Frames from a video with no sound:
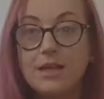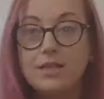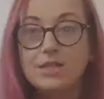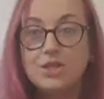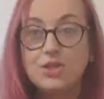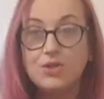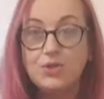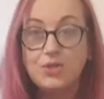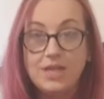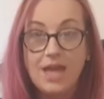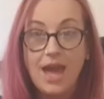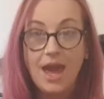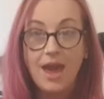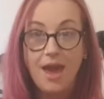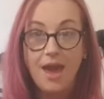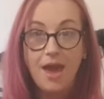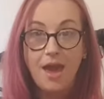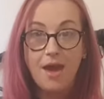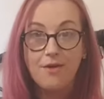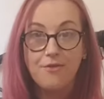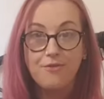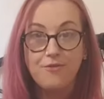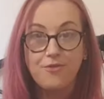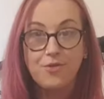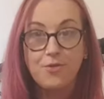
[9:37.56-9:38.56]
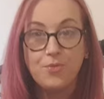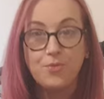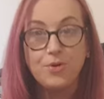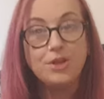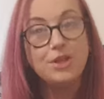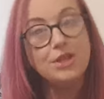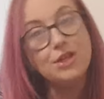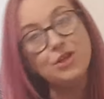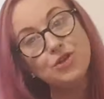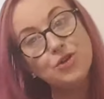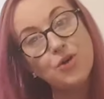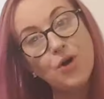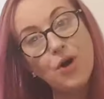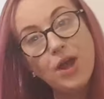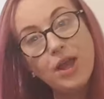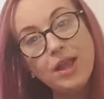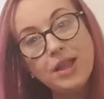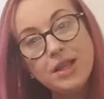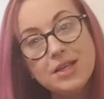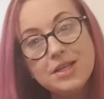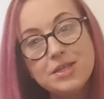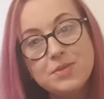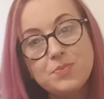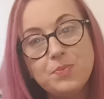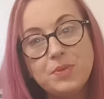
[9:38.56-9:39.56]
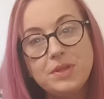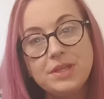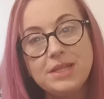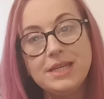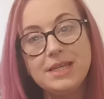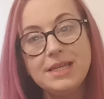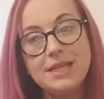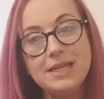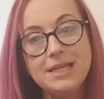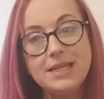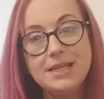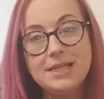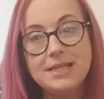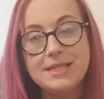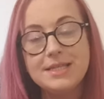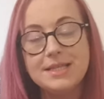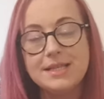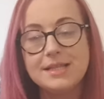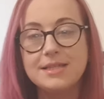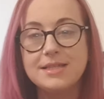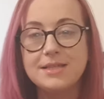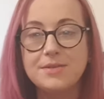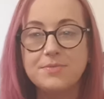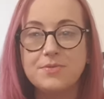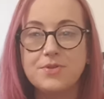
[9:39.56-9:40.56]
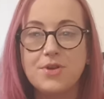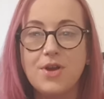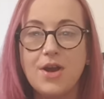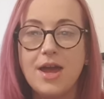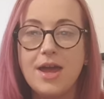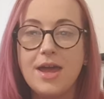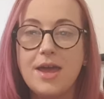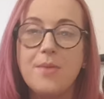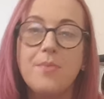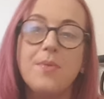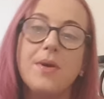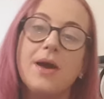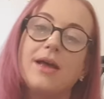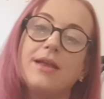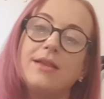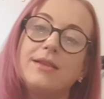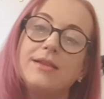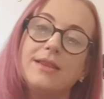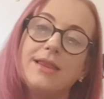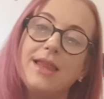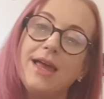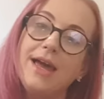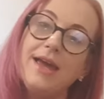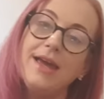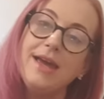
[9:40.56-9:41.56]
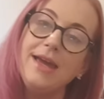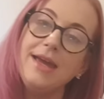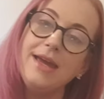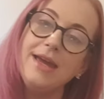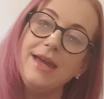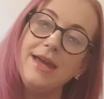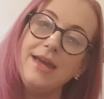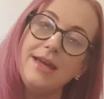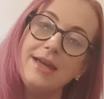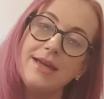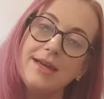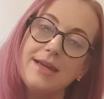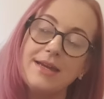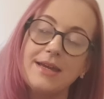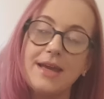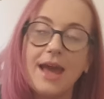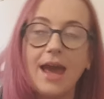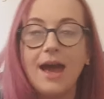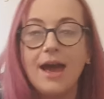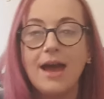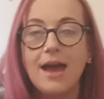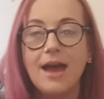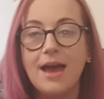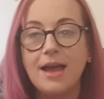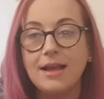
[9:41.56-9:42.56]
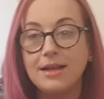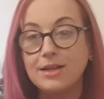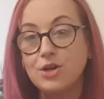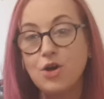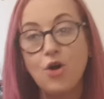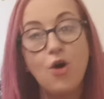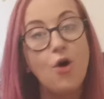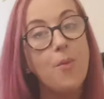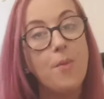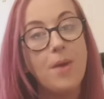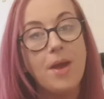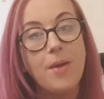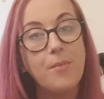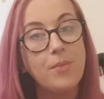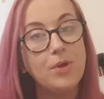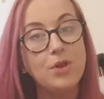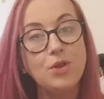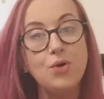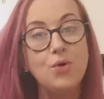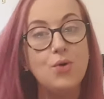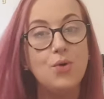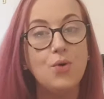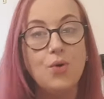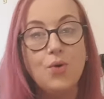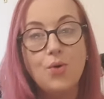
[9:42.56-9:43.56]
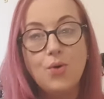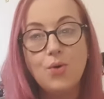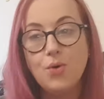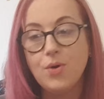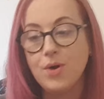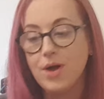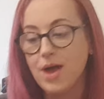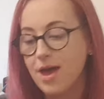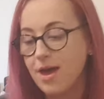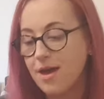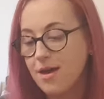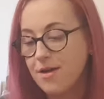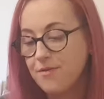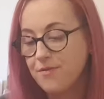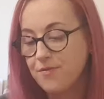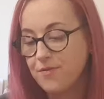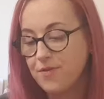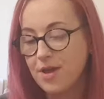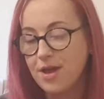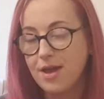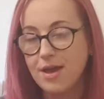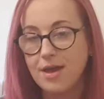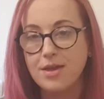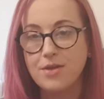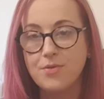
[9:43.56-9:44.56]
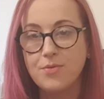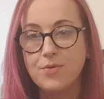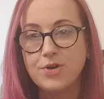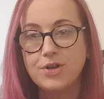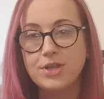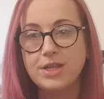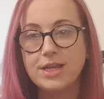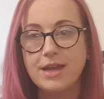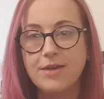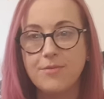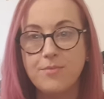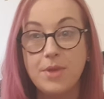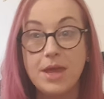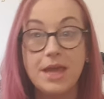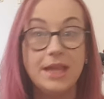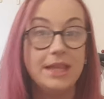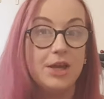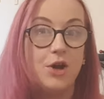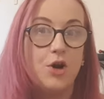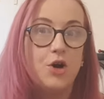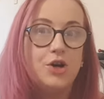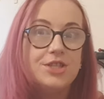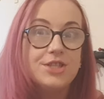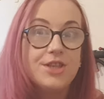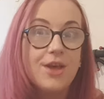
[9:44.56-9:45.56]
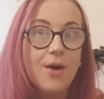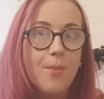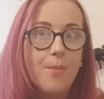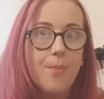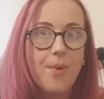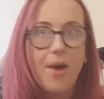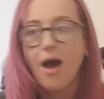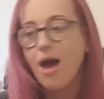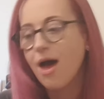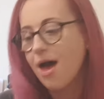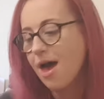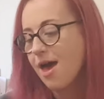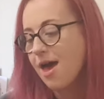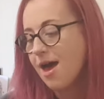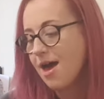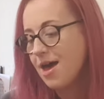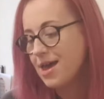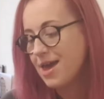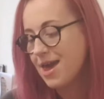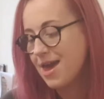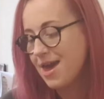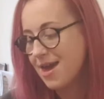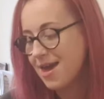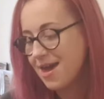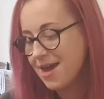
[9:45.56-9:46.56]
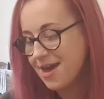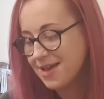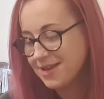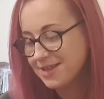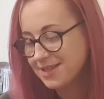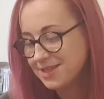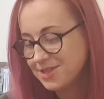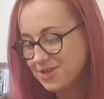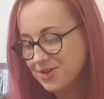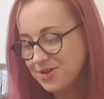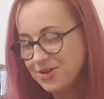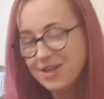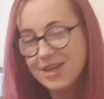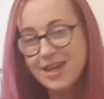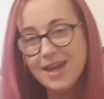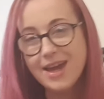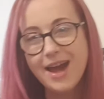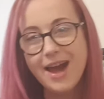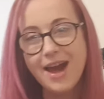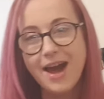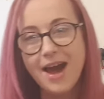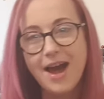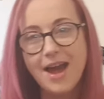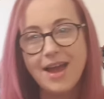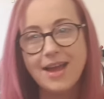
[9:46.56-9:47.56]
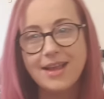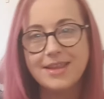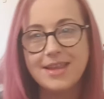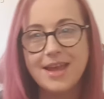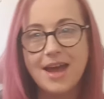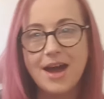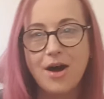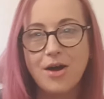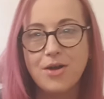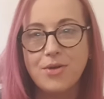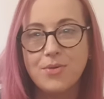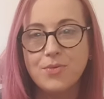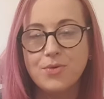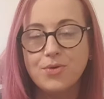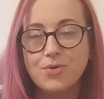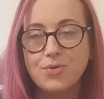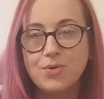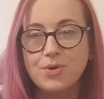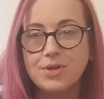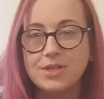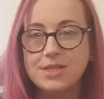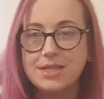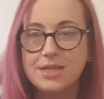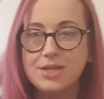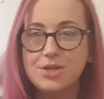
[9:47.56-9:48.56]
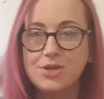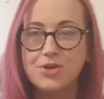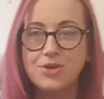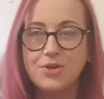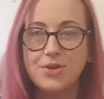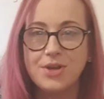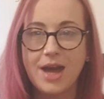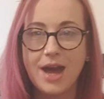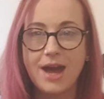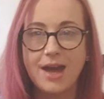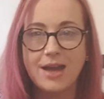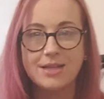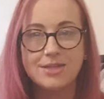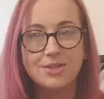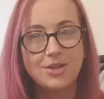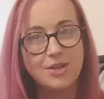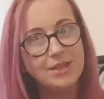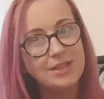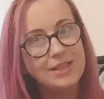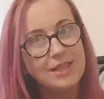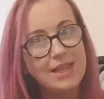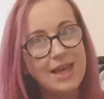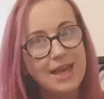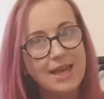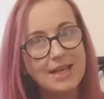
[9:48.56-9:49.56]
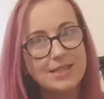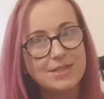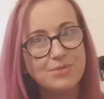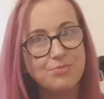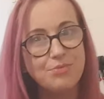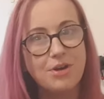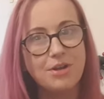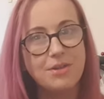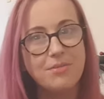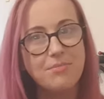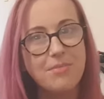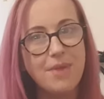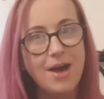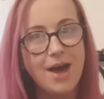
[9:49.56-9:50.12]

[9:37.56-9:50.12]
So yeah, if you want to join us, please subscribe and like and comment below if you want to give me any gossip. So yeah, and I will see you guys on the next one.